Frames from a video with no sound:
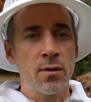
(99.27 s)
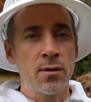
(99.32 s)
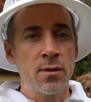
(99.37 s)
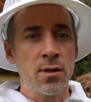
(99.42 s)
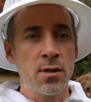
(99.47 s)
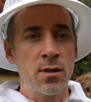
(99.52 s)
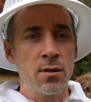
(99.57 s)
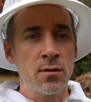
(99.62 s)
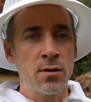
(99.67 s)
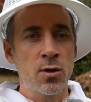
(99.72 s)

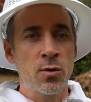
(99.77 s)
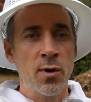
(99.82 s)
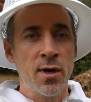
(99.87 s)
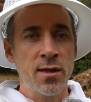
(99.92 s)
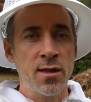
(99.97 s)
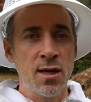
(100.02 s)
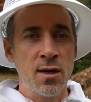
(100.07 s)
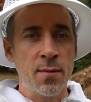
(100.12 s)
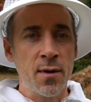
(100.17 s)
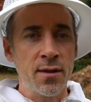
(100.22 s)
The
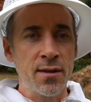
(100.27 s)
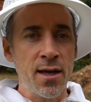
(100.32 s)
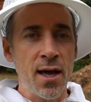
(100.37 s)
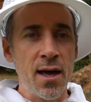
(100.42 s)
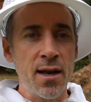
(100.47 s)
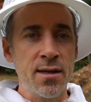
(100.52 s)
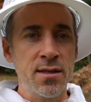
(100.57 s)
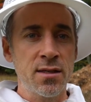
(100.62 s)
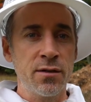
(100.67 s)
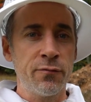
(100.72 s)
great thing about
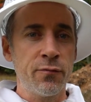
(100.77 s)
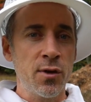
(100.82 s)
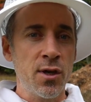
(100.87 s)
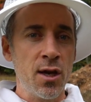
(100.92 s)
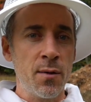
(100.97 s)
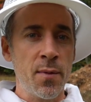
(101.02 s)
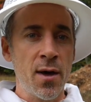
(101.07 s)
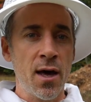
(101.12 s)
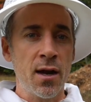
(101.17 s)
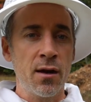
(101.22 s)
that is if we
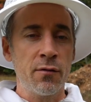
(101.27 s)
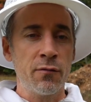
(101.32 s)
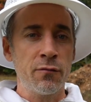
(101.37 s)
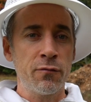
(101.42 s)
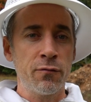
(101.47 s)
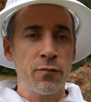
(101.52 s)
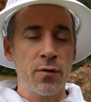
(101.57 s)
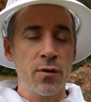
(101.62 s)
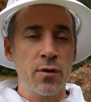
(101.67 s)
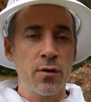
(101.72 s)
come out
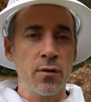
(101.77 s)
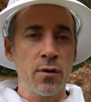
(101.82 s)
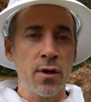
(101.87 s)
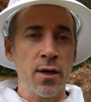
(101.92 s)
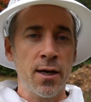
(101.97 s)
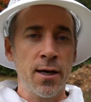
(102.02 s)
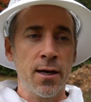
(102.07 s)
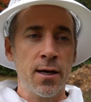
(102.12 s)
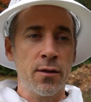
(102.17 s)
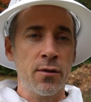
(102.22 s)
of
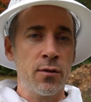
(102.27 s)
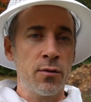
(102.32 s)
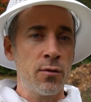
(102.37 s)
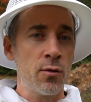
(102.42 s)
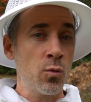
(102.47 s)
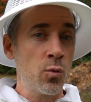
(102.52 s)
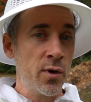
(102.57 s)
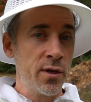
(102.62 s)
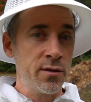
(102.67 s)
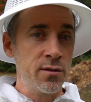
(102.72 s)

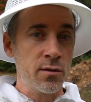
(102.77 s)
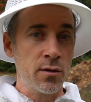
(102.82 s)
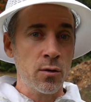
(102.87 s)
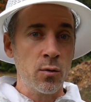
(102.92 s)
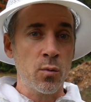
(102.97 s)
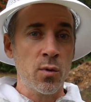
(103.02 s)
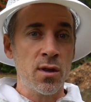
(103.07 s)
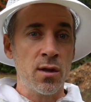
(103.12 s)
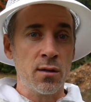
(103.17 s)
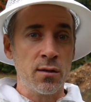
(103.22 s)
the winter
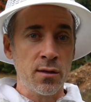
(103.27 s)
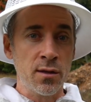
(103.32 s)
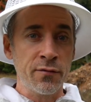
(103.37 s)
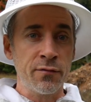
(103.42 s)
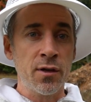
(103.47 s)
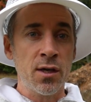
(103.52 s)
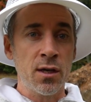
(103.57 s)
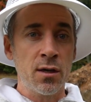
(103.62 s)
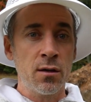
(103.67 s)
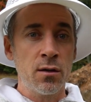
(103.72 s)
with a
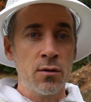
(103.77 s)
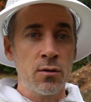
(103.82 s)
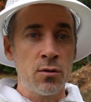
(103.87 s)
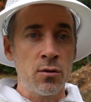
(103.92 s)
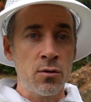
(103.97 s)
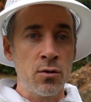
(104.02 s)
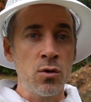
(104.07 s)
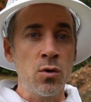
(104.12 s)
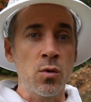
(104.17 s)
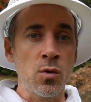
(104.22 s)
living
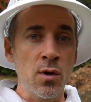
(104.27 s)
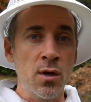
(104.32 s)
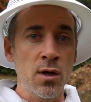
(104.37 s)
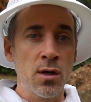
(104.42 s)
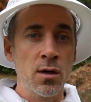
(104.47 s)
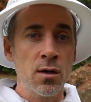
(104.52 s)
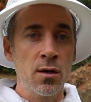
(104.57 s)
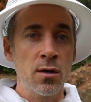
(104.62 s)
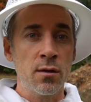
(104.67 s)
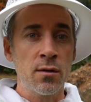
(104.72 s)
nuke,
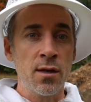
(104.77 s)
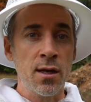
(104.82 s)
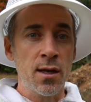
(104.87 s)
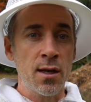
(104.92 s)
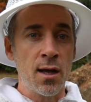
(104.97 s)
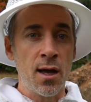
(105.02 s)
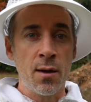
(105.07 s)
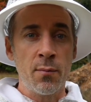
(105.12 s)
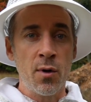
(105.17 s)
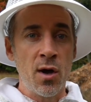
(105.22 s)

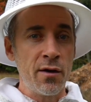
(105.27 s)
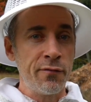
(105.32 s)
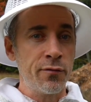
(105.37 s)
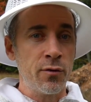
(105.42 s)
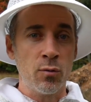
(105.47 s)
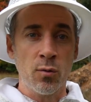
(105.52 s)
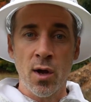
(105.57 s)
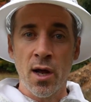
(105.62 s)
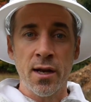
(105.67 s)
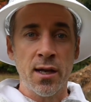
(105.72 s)
then I'm off
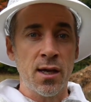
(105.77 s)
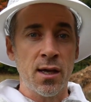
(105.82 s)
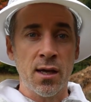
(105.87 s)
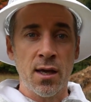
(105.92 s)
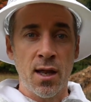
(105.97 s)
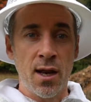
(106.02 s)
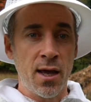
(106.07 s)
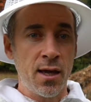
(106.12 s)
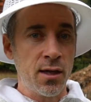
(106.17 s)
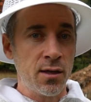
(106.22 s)
and running
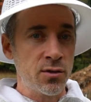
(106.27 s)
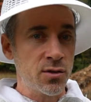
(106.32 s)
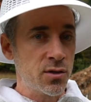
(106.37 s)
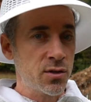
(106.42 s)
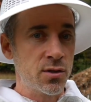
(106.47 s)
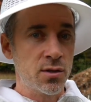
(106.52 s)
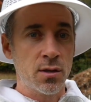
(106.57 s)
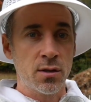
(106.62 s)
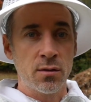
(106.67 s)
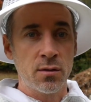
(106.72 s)
and I can
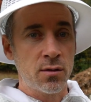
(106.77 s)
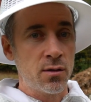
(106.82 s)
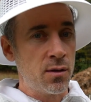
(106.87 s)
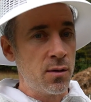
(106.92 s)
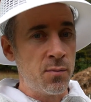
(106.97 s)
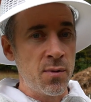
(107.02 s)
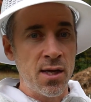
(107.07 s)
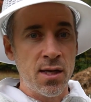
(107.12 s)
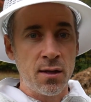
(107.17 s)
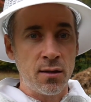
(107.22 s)
just
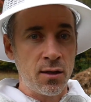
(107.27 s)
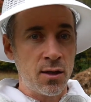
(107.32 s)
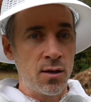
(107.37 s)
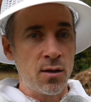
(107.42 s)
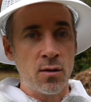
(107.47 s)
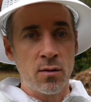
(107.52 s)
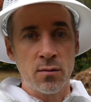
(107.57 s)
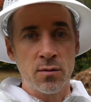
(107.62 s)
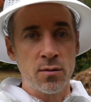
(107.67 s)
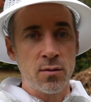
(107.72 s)

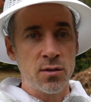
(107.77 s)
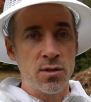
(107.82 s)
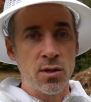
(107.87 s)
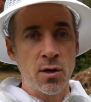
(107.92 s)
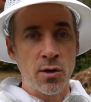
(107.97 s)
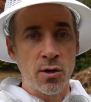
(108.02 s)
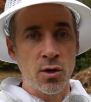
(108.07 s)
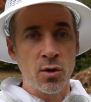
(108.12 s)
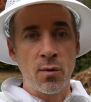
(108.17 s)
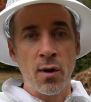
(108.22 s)
immediately
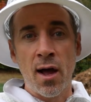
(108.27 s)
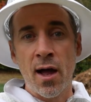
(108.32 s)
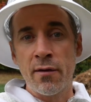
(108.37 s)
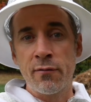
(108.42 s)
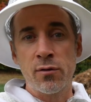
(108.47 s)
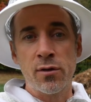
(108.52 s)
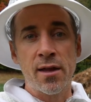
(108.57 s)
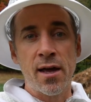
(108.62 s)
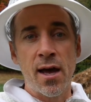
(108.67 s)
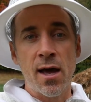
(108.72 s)
start a new hive
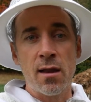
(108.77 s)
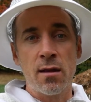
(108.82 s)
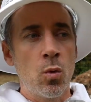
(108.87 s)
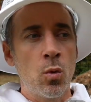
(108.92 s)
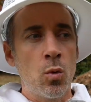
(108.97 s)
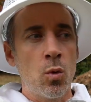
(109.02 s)
with that.